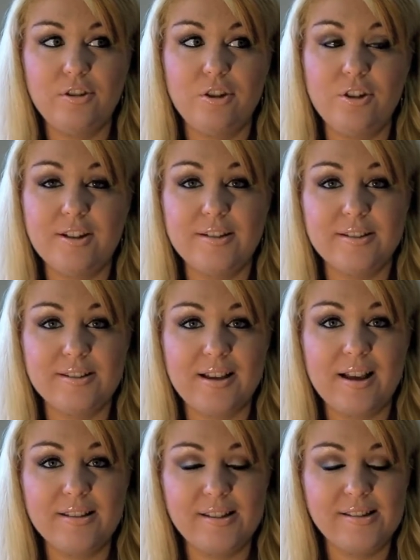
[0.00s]
you can
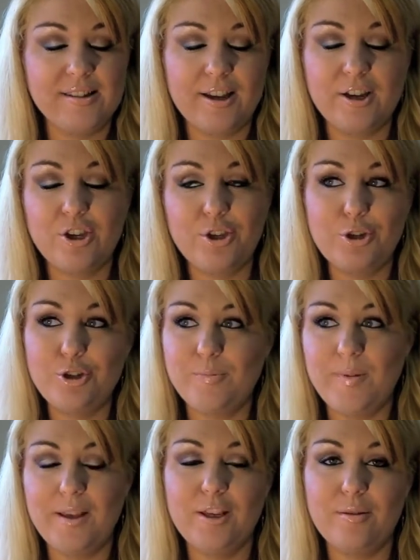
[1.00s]
discuss it's like a
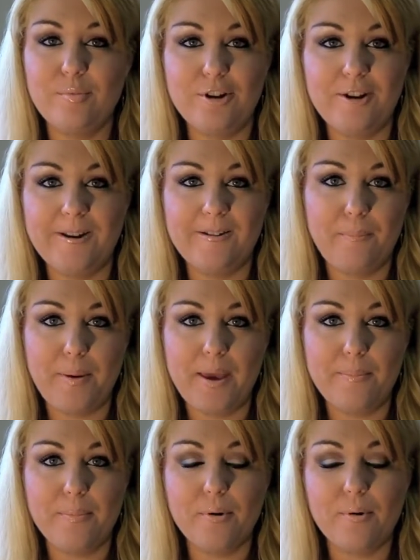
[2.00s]
huge big community of
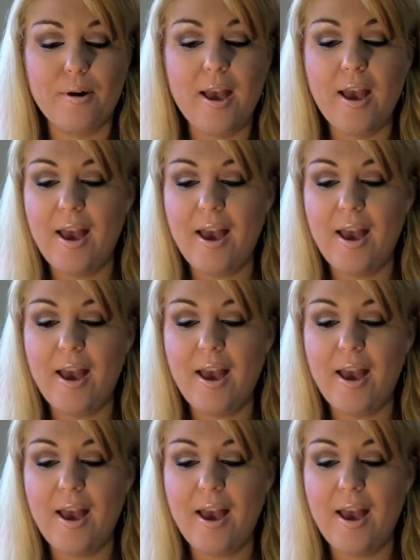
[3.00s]
people